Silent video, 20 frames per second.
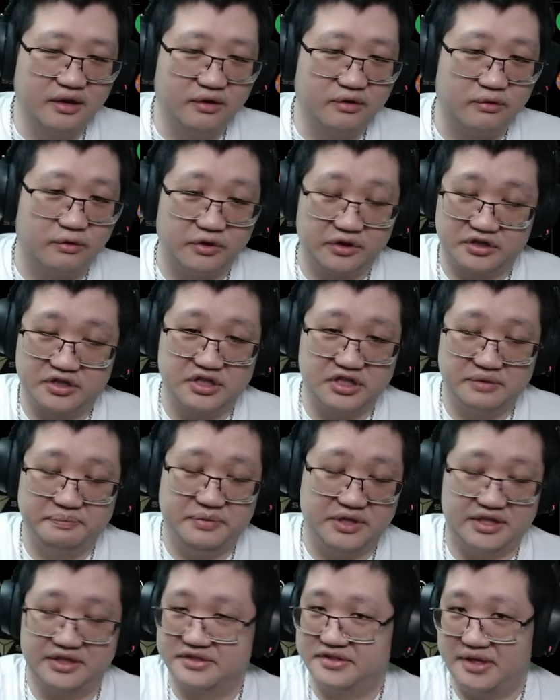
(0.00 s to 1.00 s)
or it could be
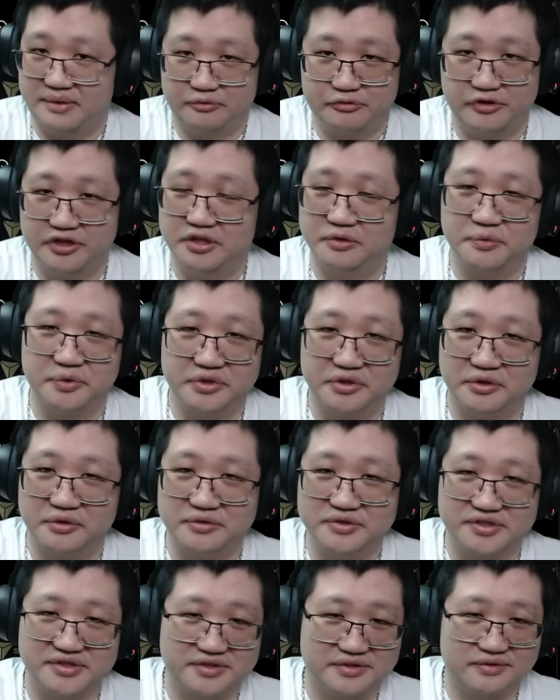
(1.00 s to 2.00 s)
the same trading window
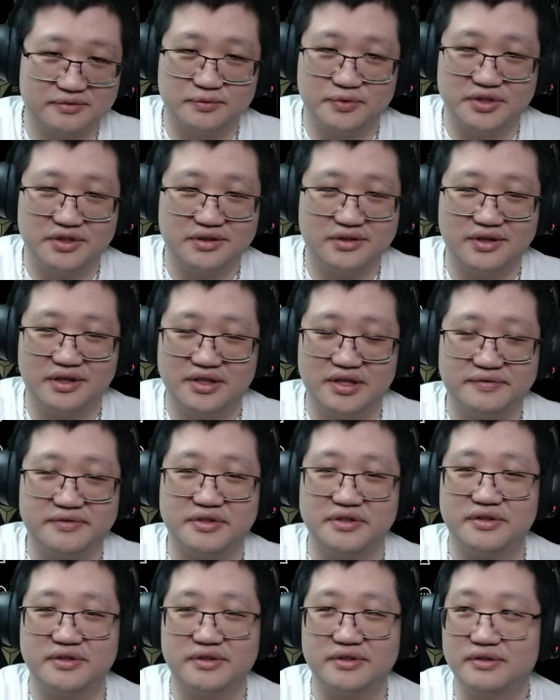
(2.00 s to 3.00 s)
just with a
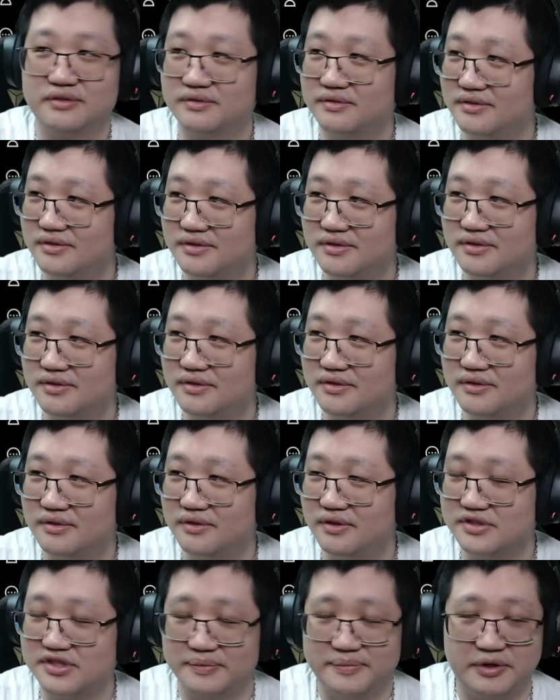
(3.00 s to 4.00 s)
different
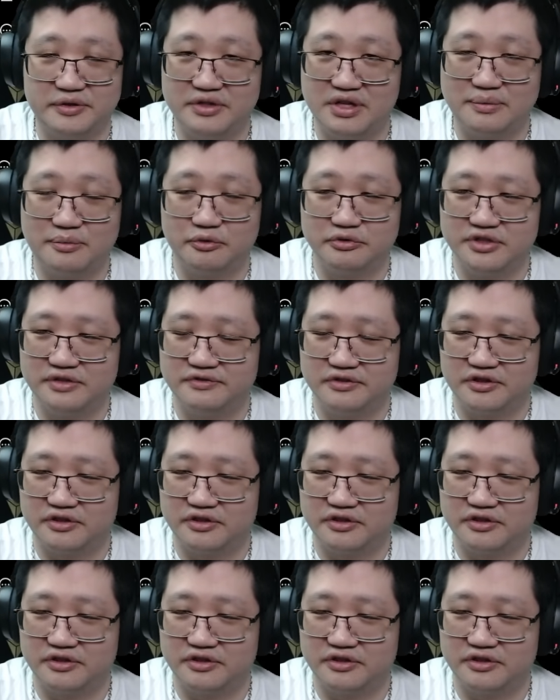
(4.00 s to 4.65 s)
somehow enable a different